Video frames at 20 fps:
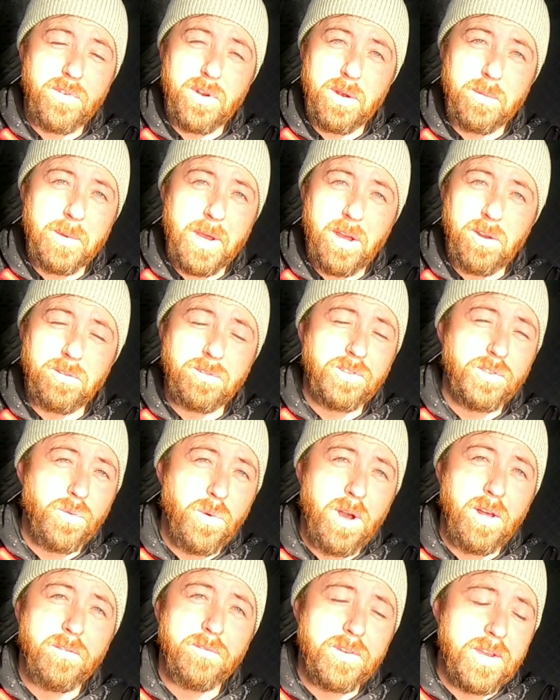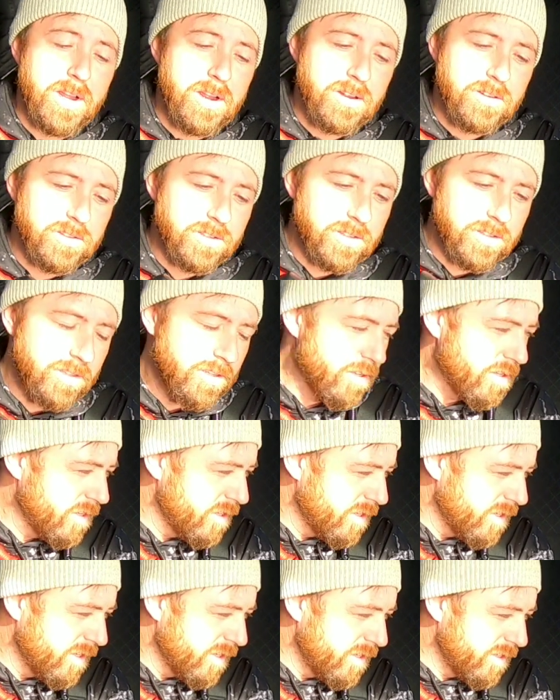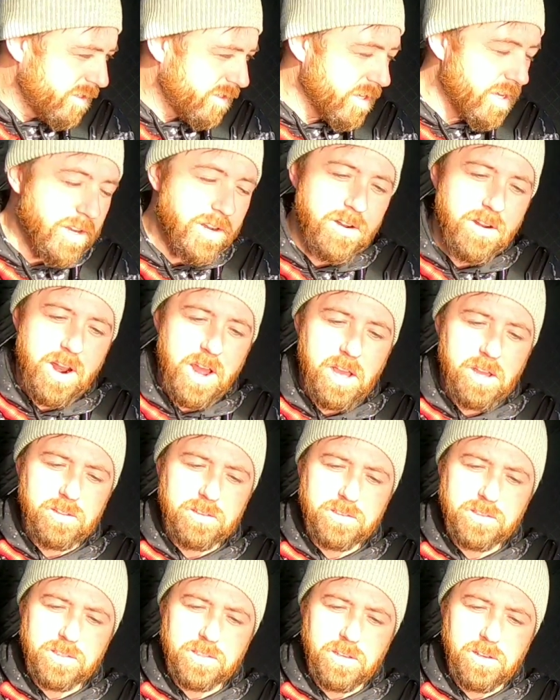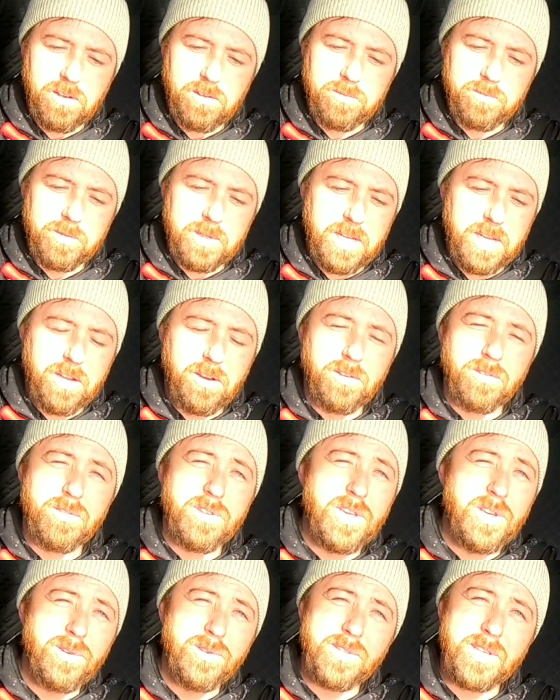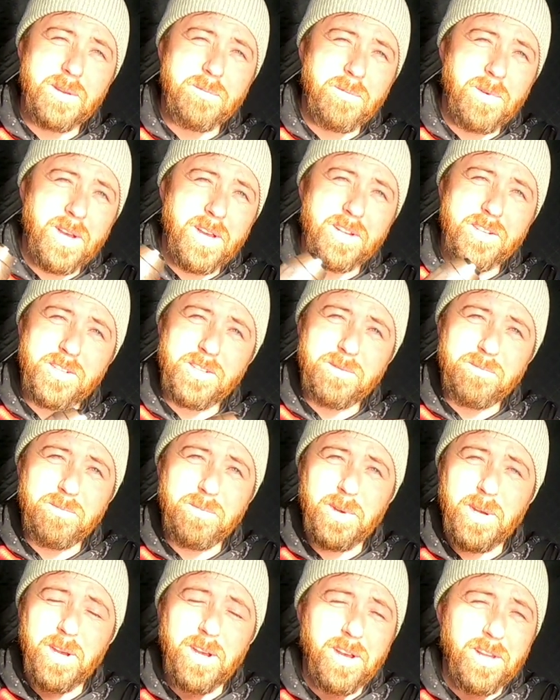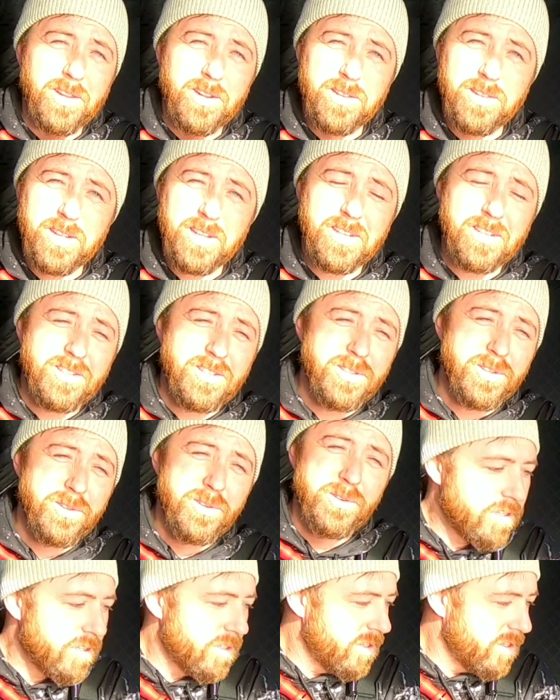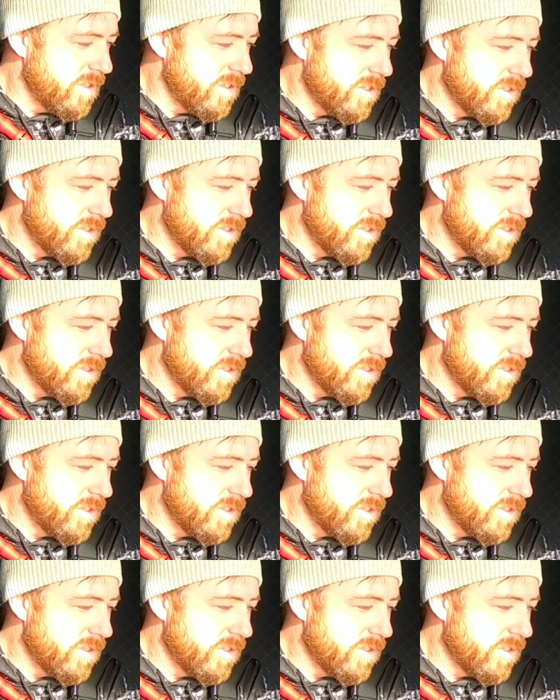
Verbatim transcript: for about 12 years sitting around so I don't use it much but other than to